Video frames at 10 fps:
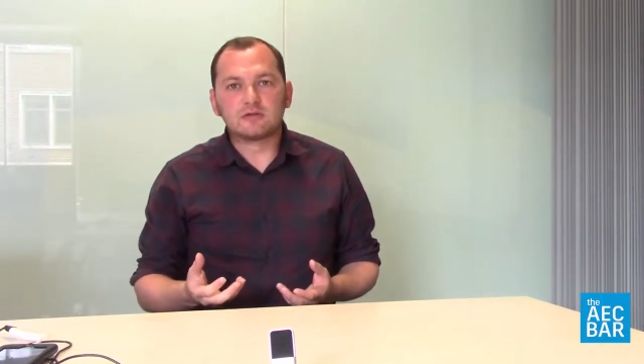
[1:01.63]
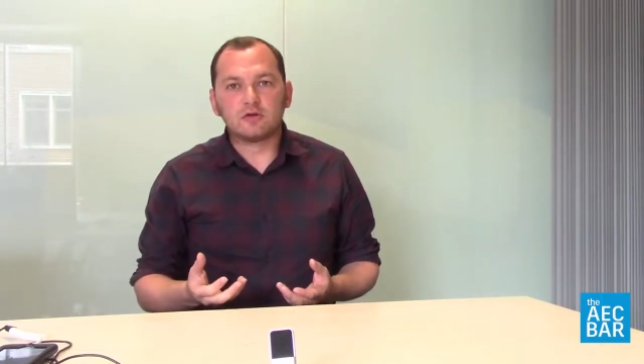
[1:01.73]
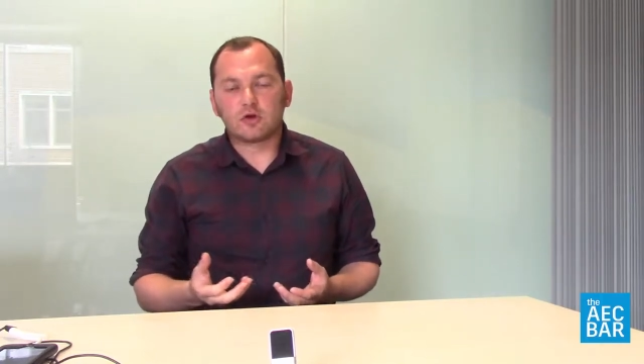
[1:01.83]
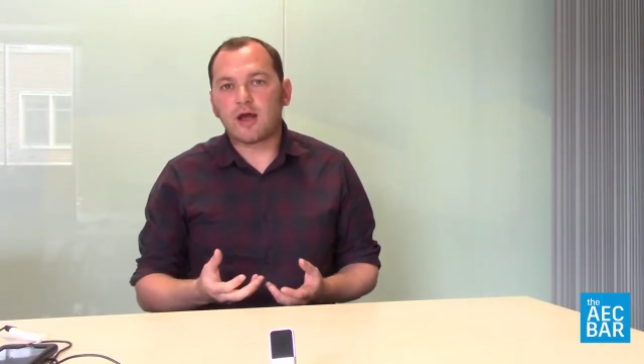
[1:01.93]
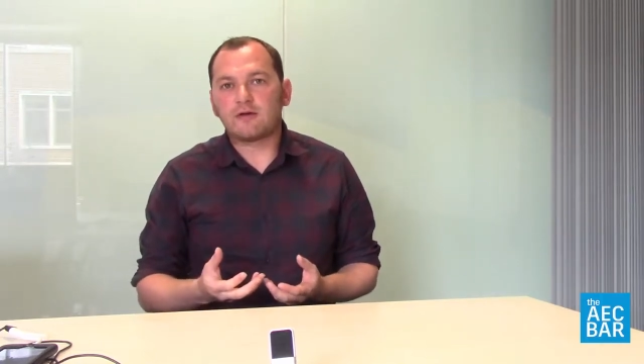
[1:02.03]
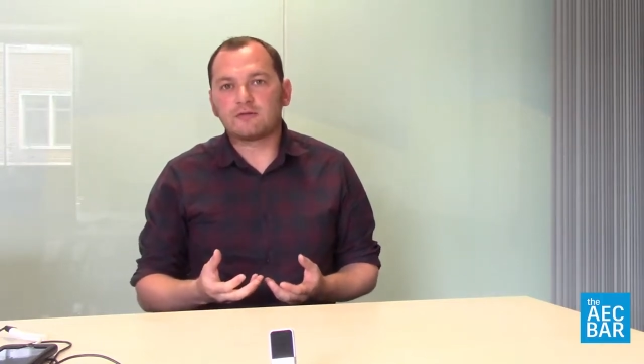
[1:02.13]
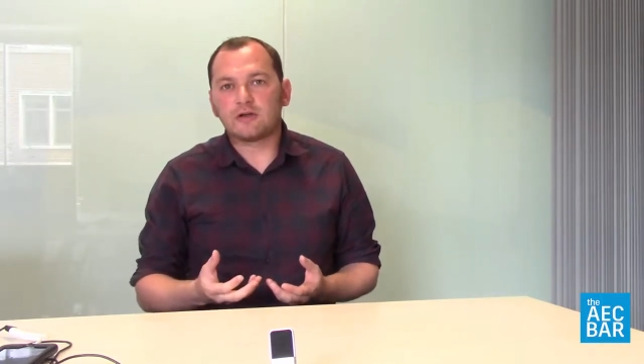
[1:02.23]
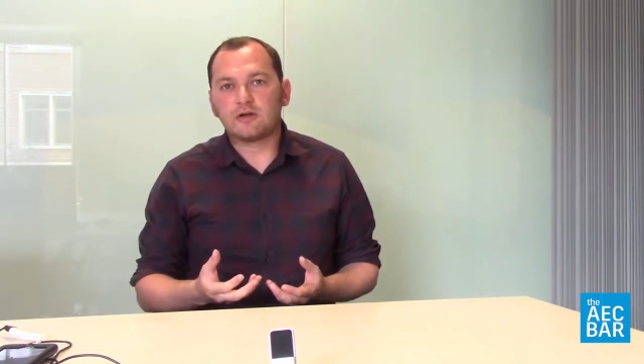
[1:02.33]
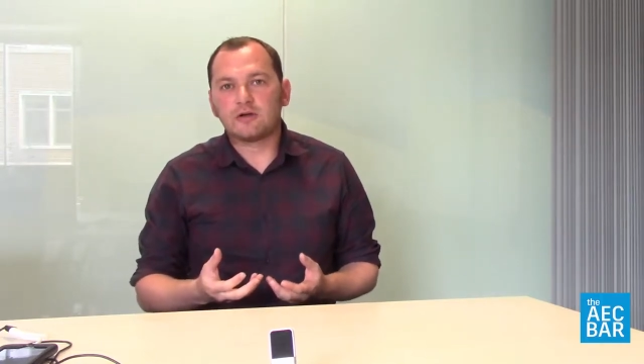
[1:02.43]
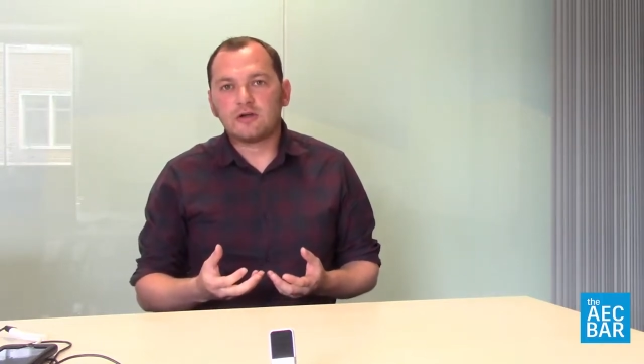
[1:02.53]
look
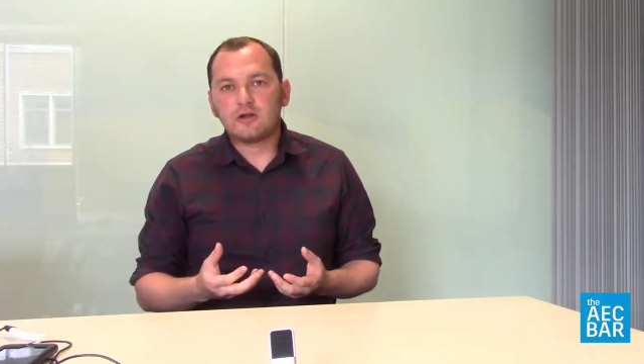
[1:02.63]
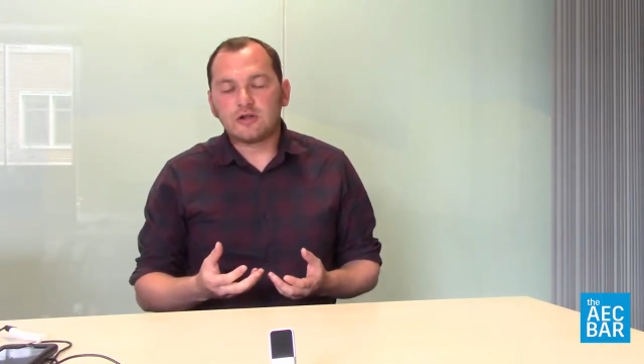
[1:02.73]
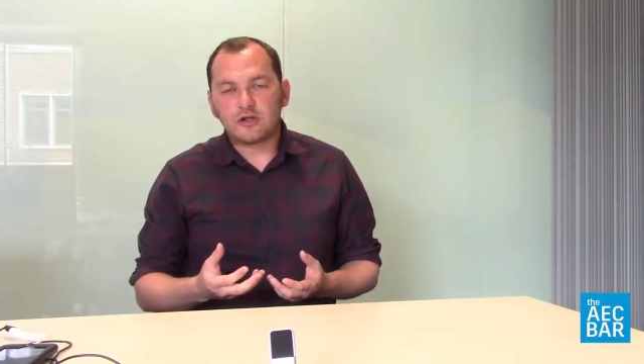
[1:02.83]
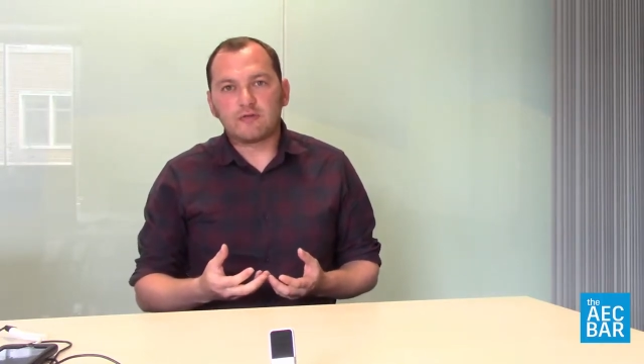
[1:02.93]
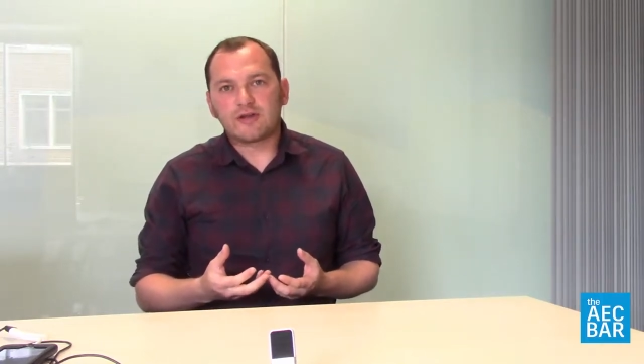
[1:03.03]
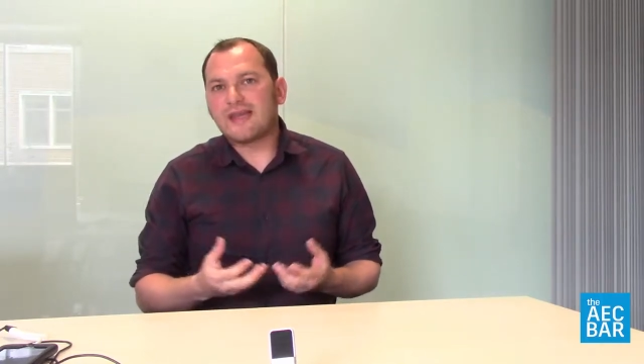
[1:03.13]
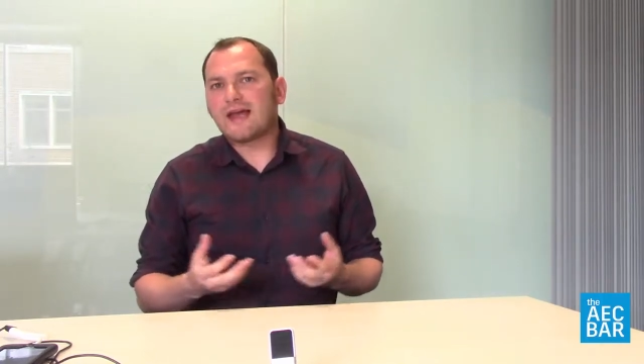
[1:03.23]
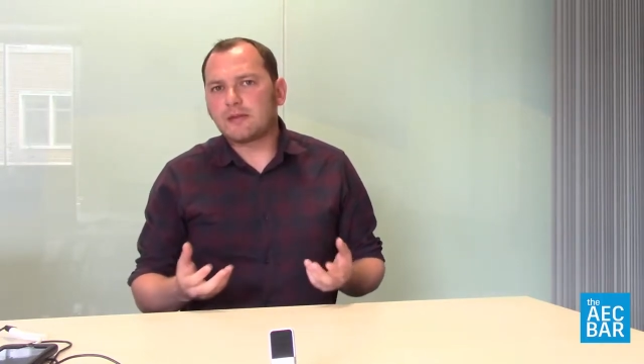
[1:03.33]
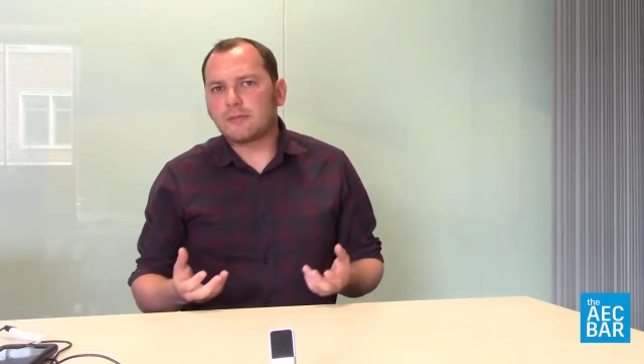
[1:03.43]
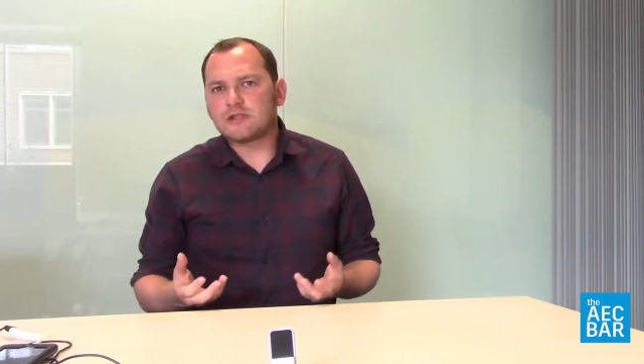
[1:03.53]
after the key
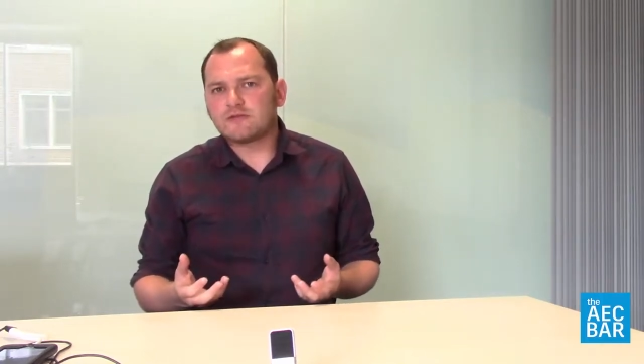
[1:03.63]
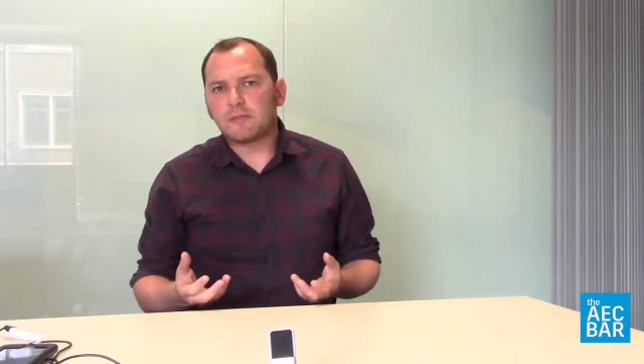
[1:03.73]
elements of the